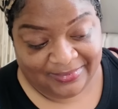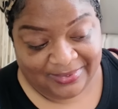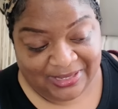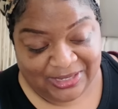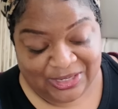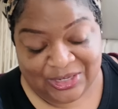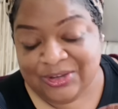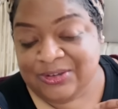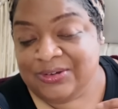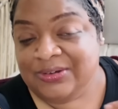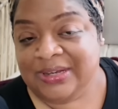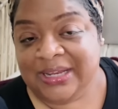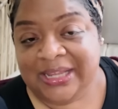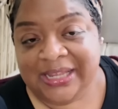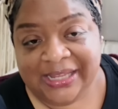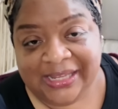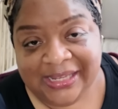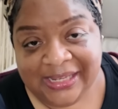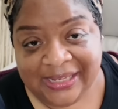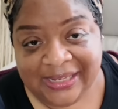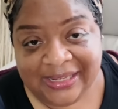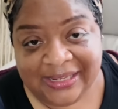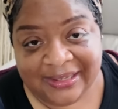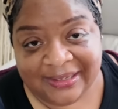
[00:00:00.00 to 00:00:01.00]
you
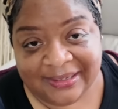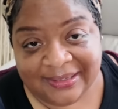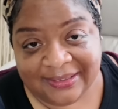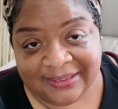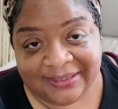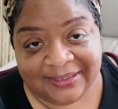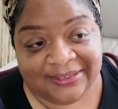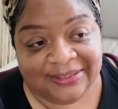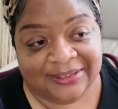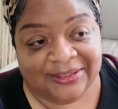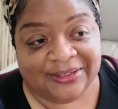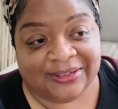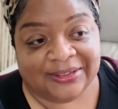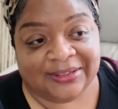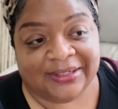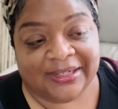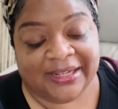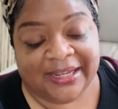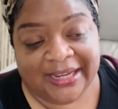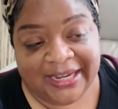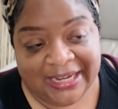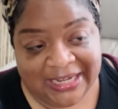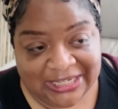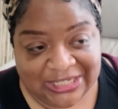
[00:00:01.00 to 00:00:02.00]
need a little
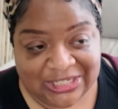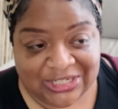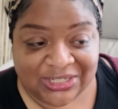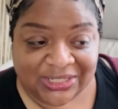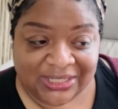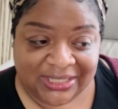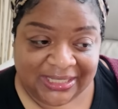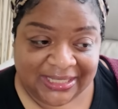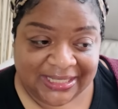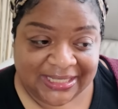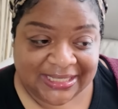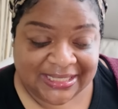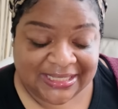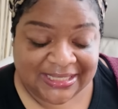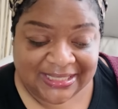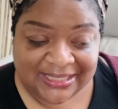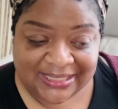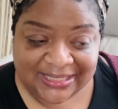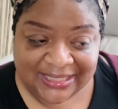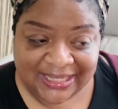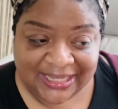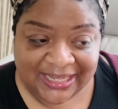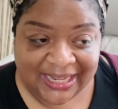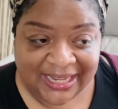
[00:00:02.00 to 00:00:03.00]
extraness
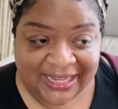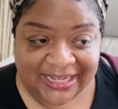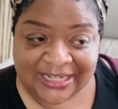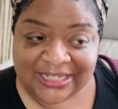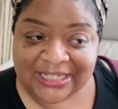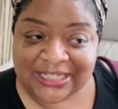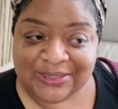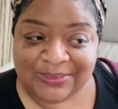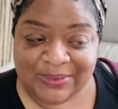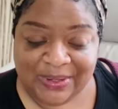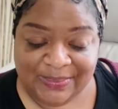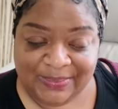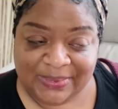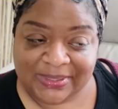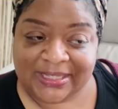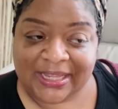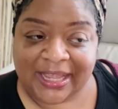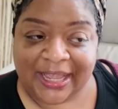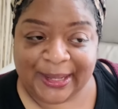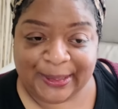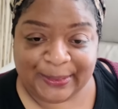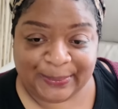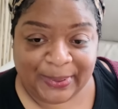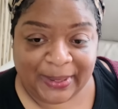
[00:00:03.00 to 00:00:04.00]
in the sweet
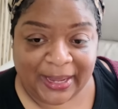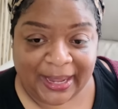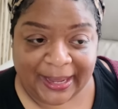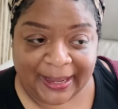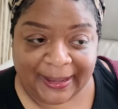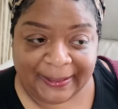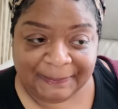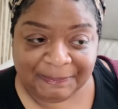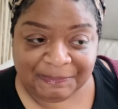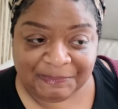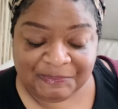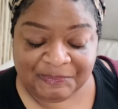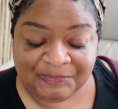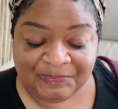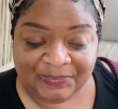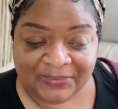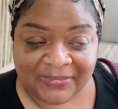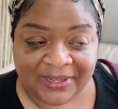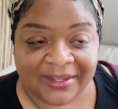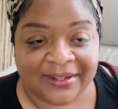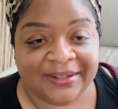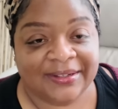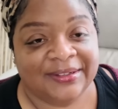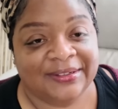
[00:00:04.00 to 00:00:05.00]
potato pie.
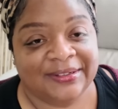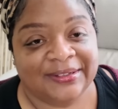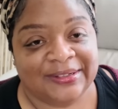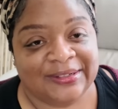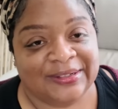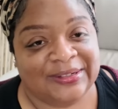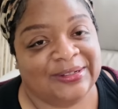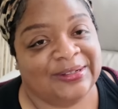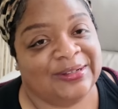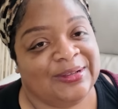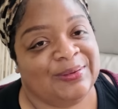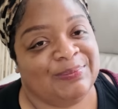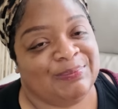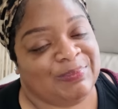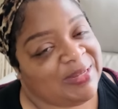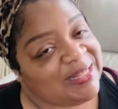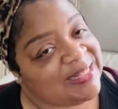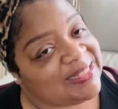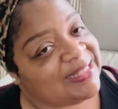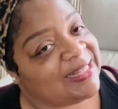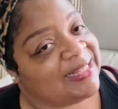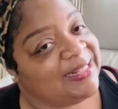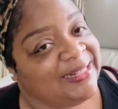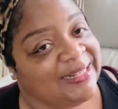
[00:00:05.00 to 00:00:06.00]
Look, me
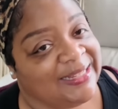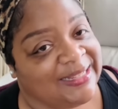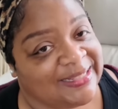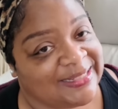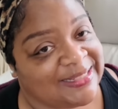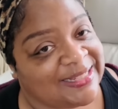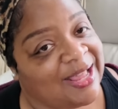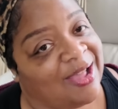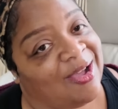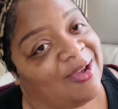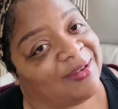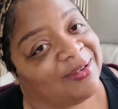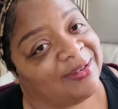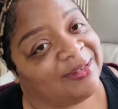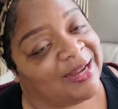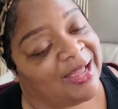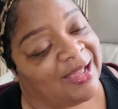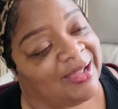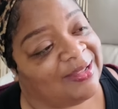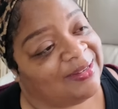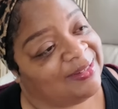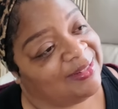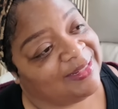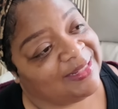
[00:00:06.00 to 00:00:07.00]
sitting there talking
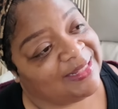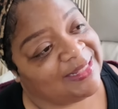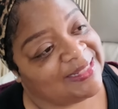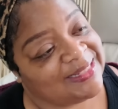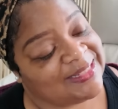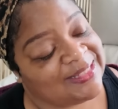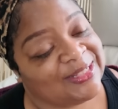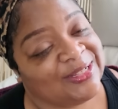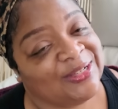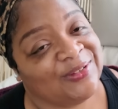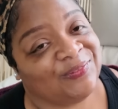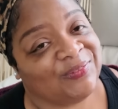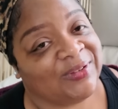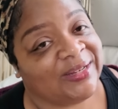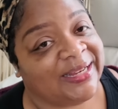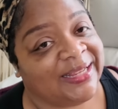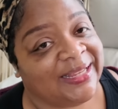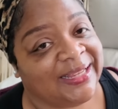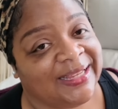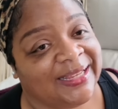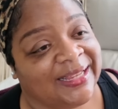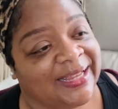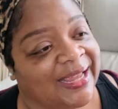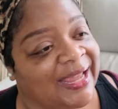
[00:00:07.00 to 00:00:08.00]
all of this stuff and
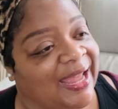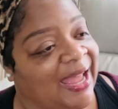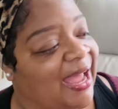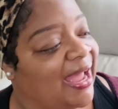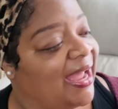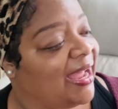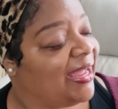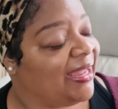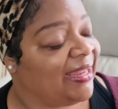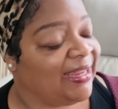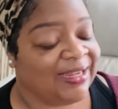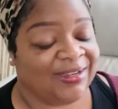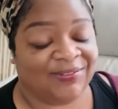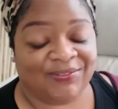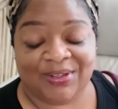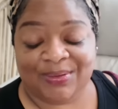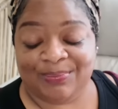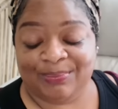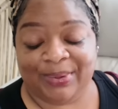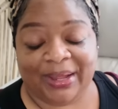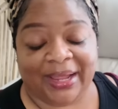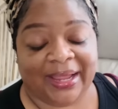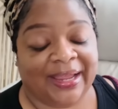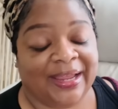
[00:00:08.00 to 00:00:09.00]
then I haven't
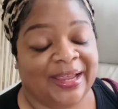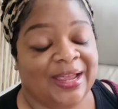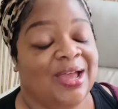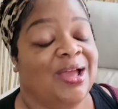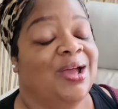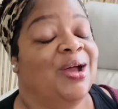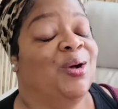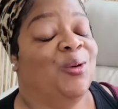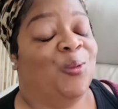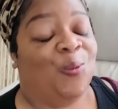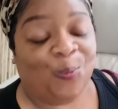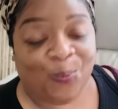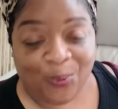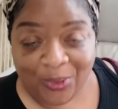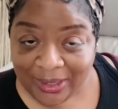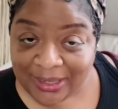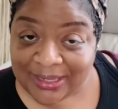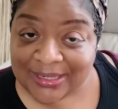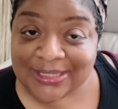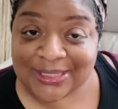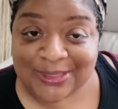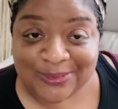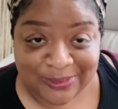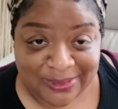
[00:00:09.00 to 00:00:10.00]
baked
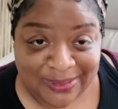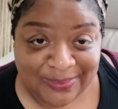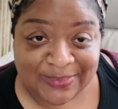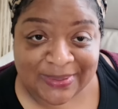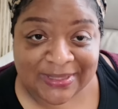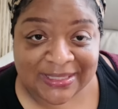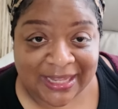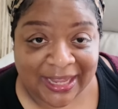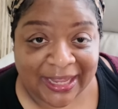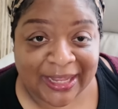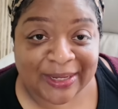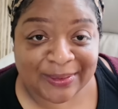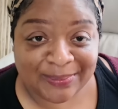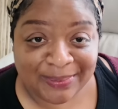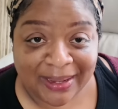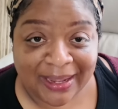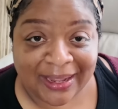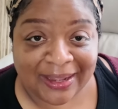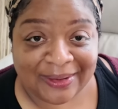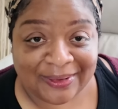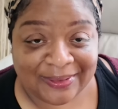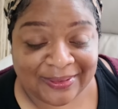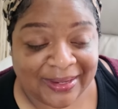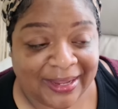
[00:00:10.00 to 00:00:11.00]
one sweet potato
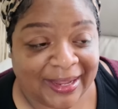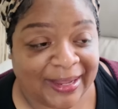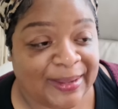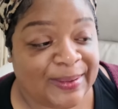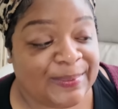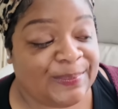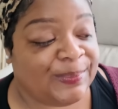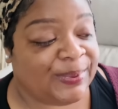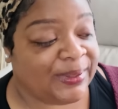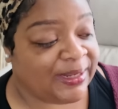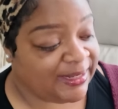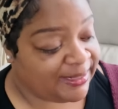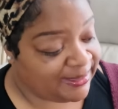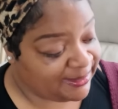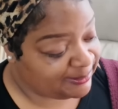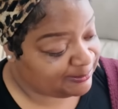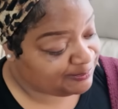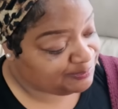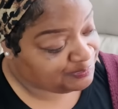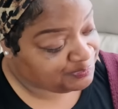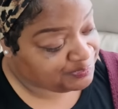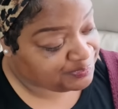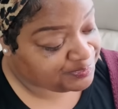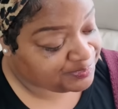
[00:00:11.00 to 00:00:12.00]
pie, okay?
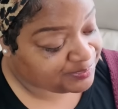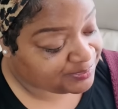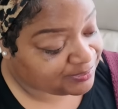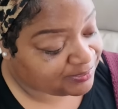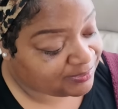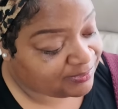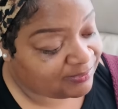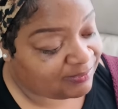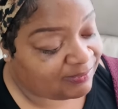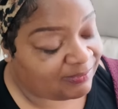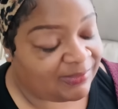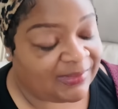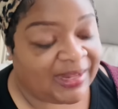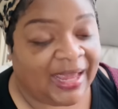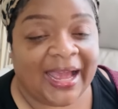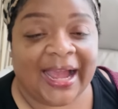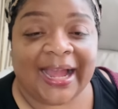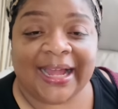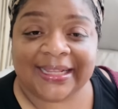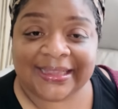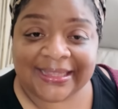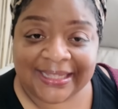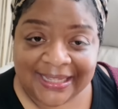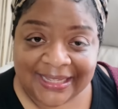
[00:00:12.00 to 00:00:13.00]
But
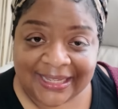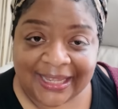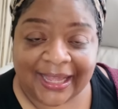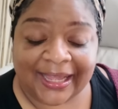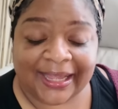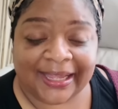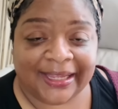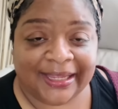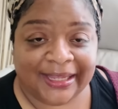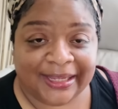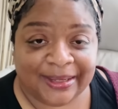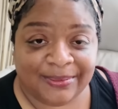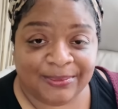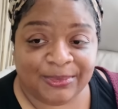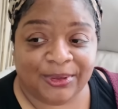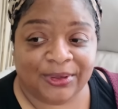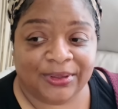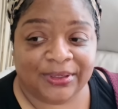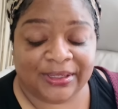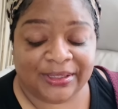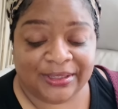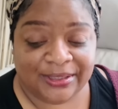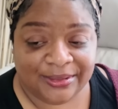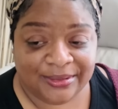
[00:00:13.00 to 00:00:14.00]
I think I am
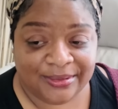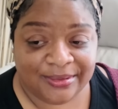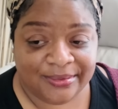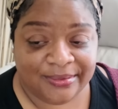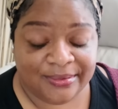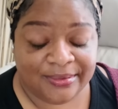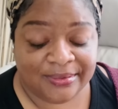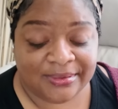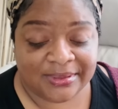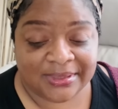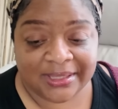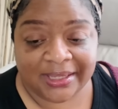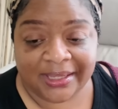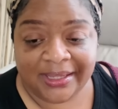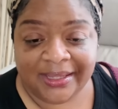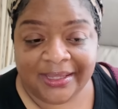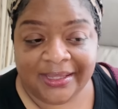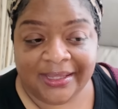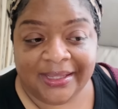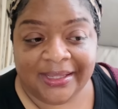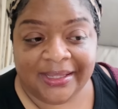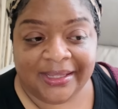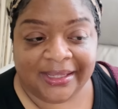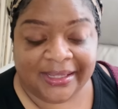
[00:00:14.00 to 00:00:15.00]
going to use
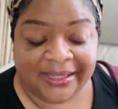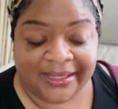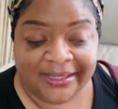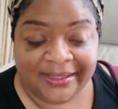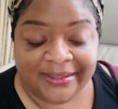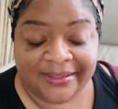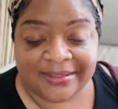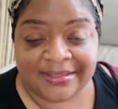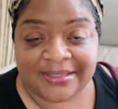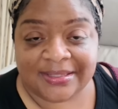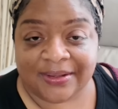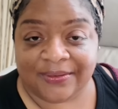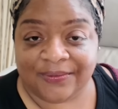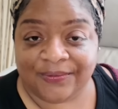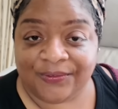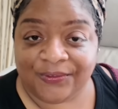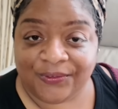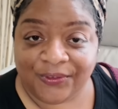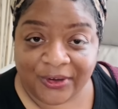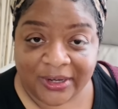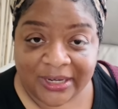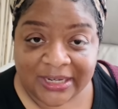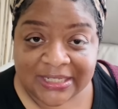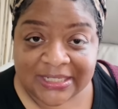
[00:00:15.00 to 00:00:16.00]
either some
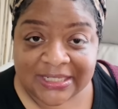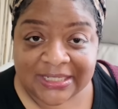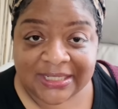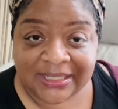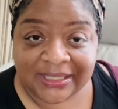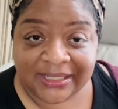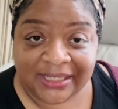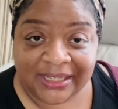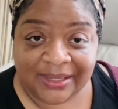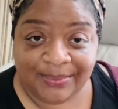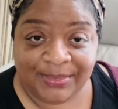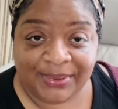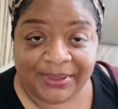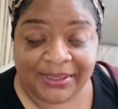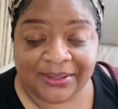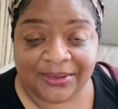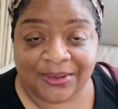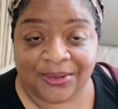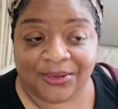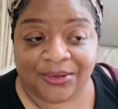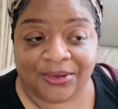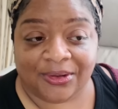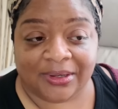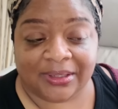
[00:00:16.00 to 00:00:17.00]
fresh lemon
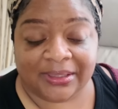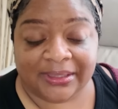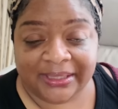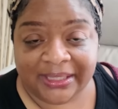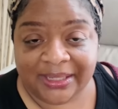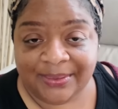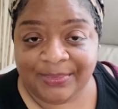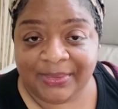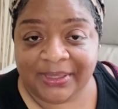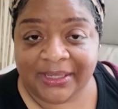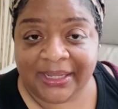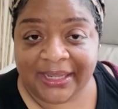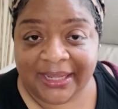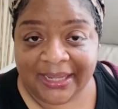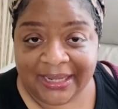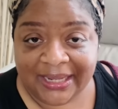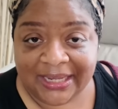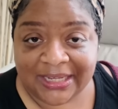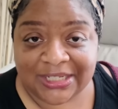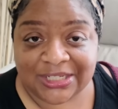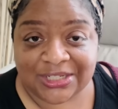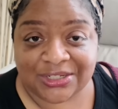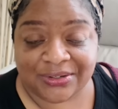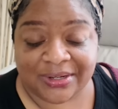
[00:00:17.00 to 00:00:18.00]
or lemon
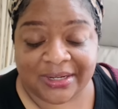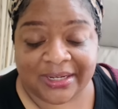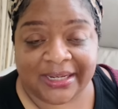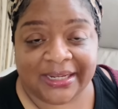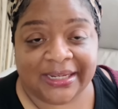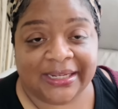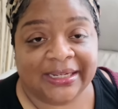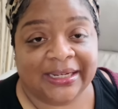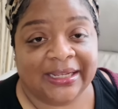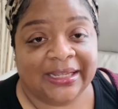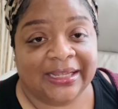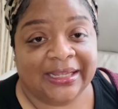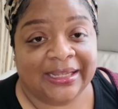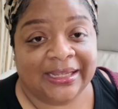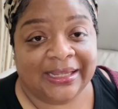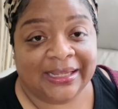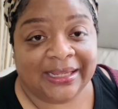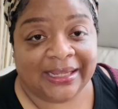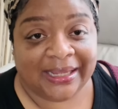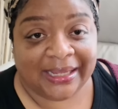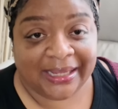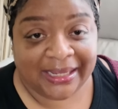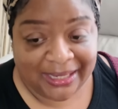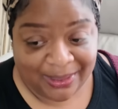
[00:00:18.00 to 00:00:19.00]
extract
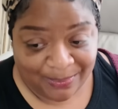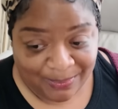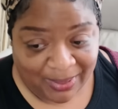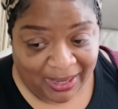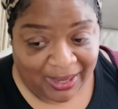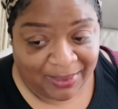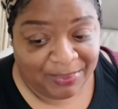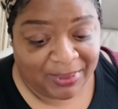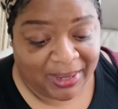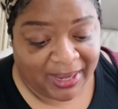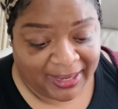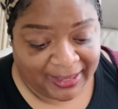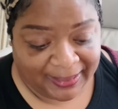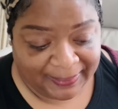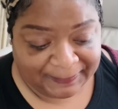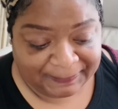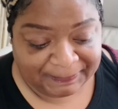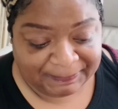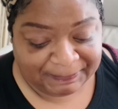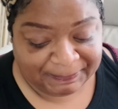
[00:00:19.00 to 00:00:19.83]
in my pie